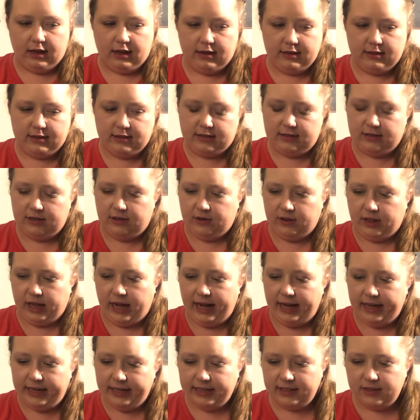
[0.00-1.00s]
So
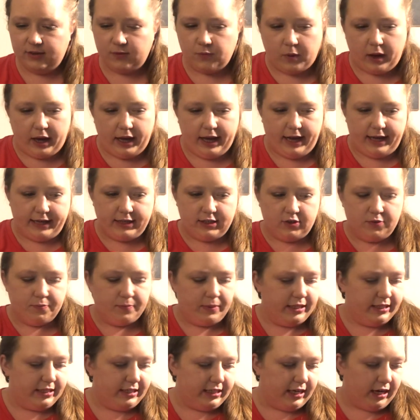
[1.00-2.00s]
that is why I do
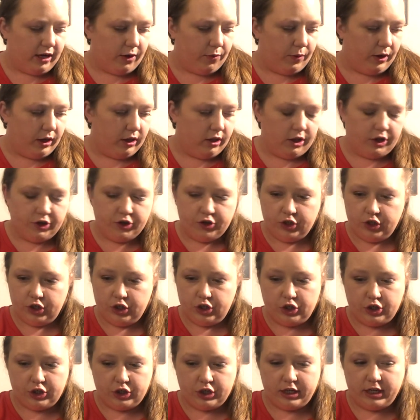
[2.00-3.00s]
my DIY laundry
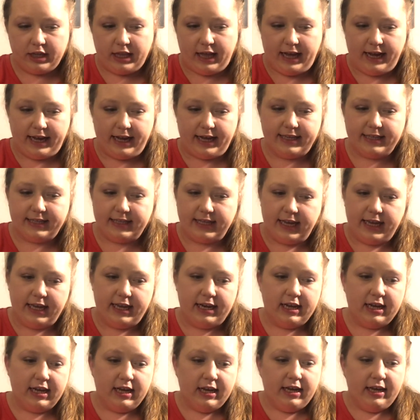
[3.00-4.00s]
detergent. Like I
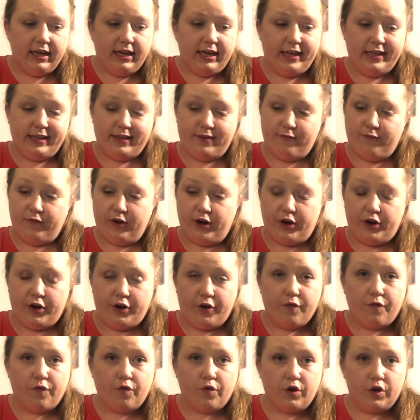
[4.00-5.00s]
said, it's very
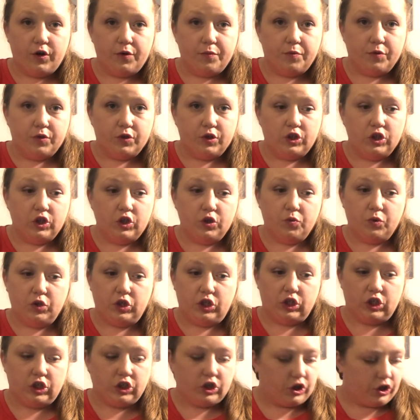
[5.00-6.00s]
affordable too,
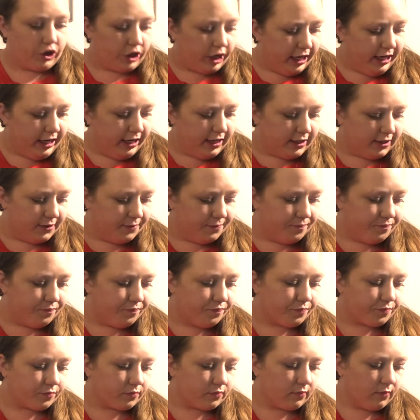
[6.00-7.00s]
which is great.
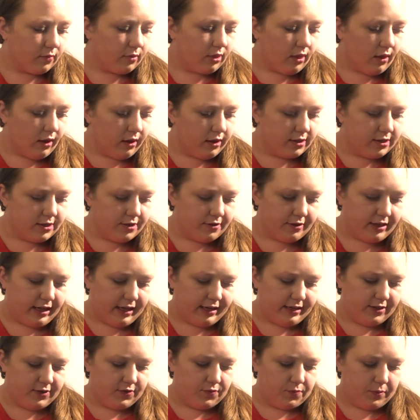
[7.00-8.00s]
so
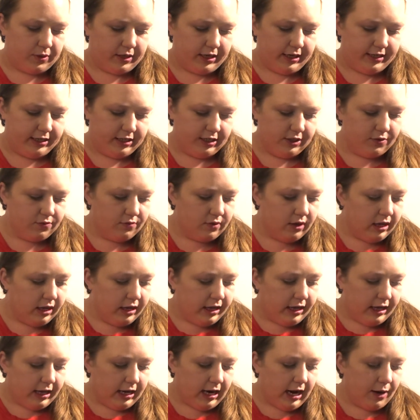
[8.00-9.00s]
that is what I do.
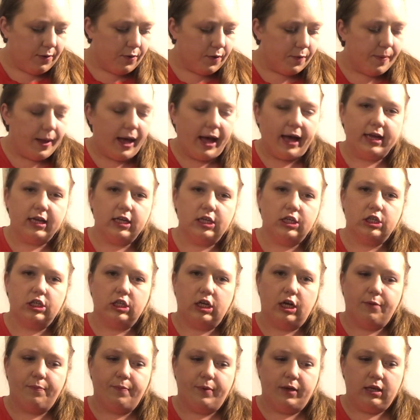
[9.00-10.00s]
And I will package it
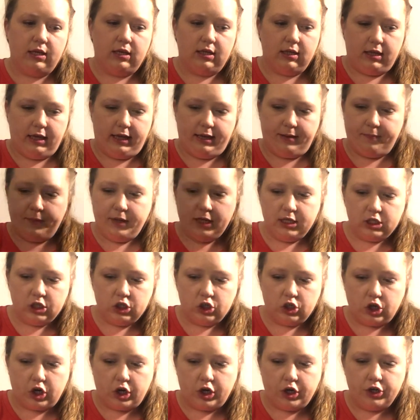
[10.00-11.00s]
up into like
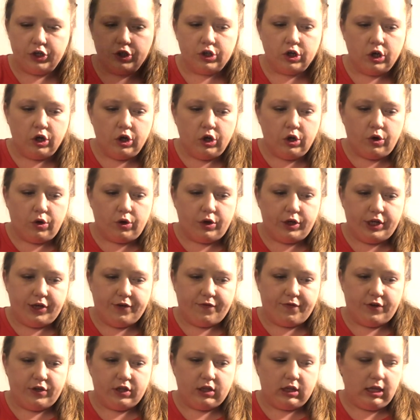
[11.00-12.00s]
mason jars or
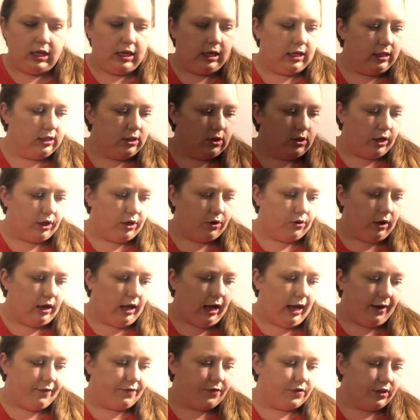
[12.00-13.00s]
different things, don't
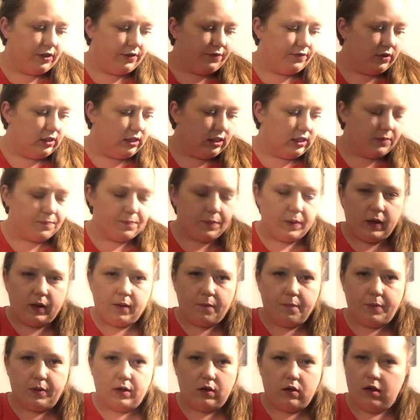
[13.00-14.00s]
have to leave it in this
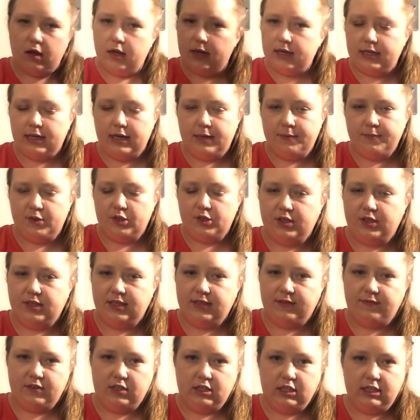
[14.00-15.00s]
bin, but a lot of times
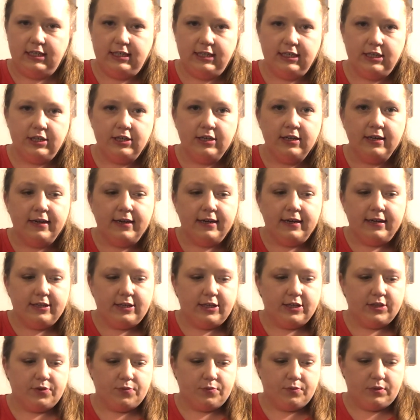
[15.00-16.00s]
leave it in here.
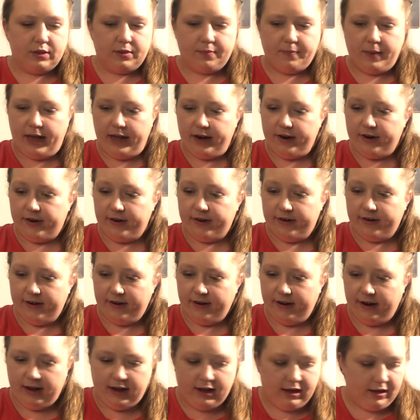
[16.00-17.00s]
Doesn't really matter.
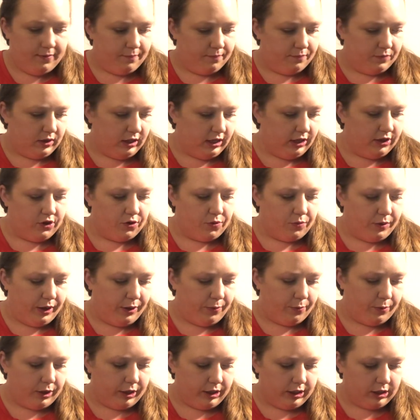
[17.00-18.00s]
Either way
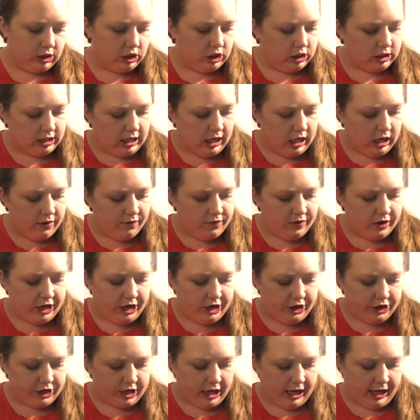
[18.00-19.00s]
works. Just kind of an
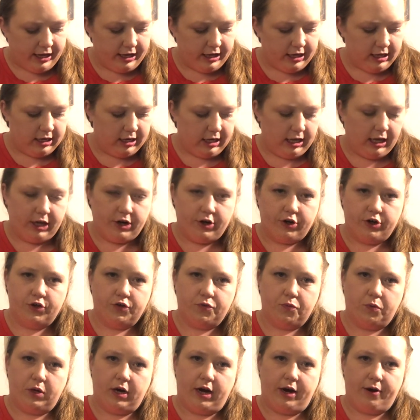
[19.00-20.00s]
airtight container
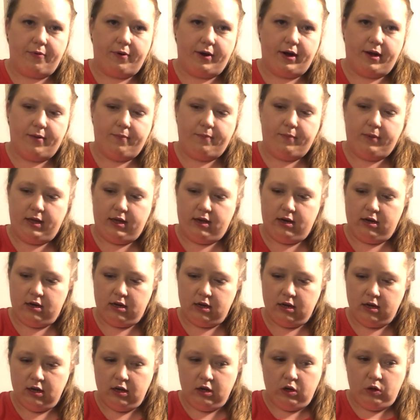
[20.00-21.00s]
is what I recommend,
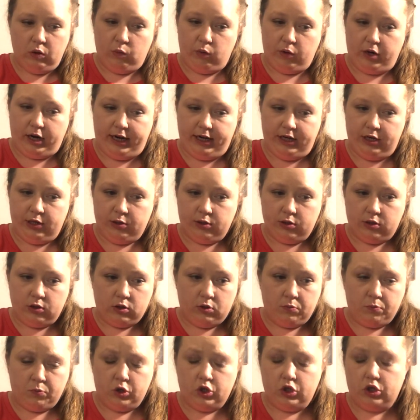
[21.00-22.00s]
what I do, so
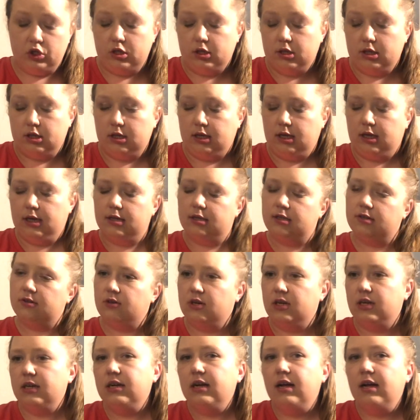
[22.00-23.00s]
the moisture doesn't get to
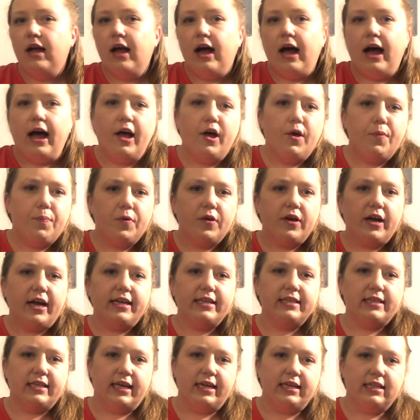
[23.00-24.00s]
it. I hope you
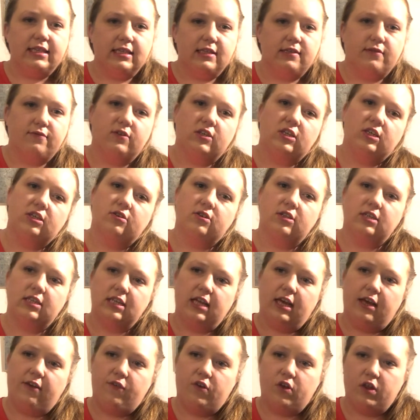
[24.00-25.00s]
guys like this video
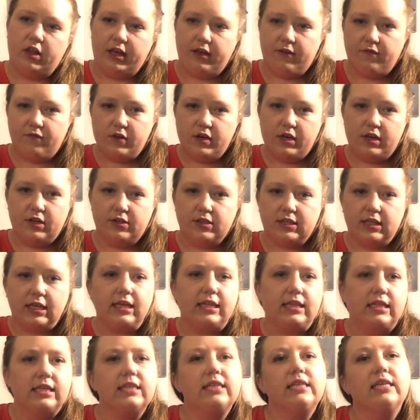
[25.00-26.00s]
today. If you like videos
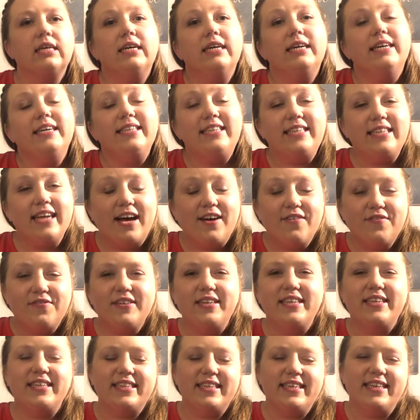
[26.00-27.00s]
like this,
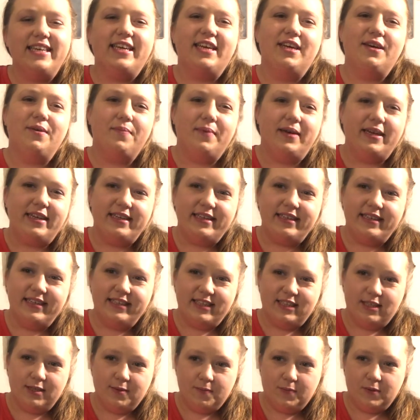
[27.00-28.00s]
definitely hit my
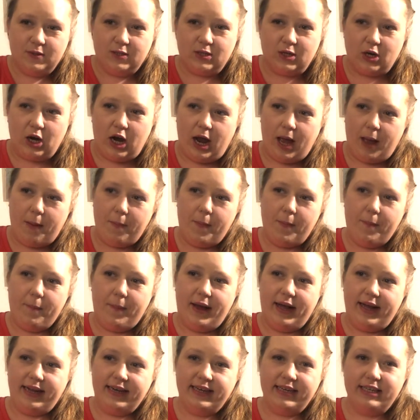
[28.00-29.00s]
subscribe
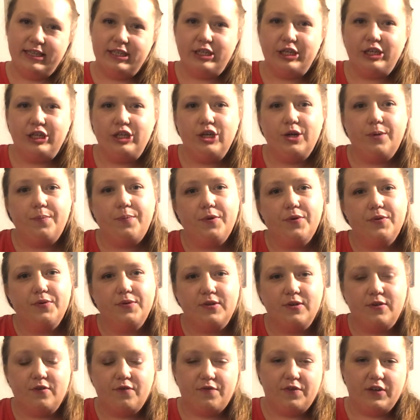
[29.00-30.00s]
button and turn your
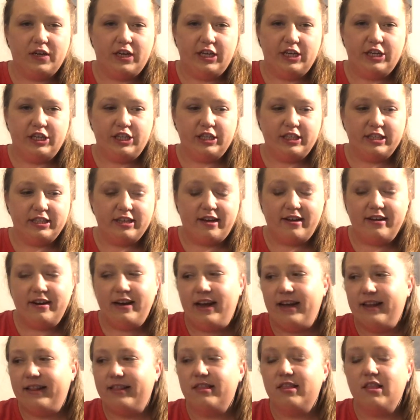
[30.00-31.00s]
post notifications on.
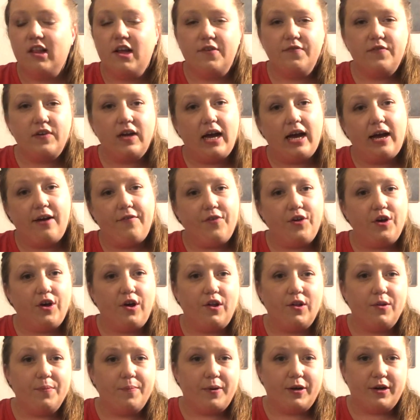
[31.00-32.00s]
I'd love to have you
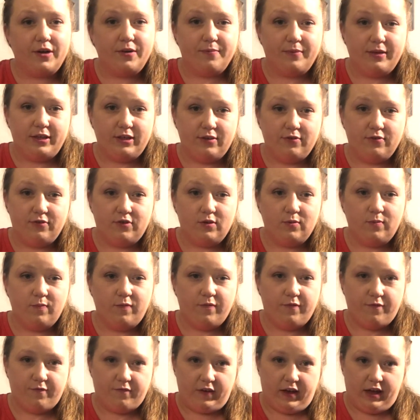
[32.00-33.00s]
all a part of my YouTube
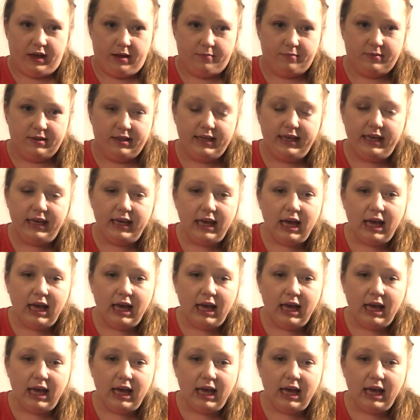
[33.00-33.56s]
family.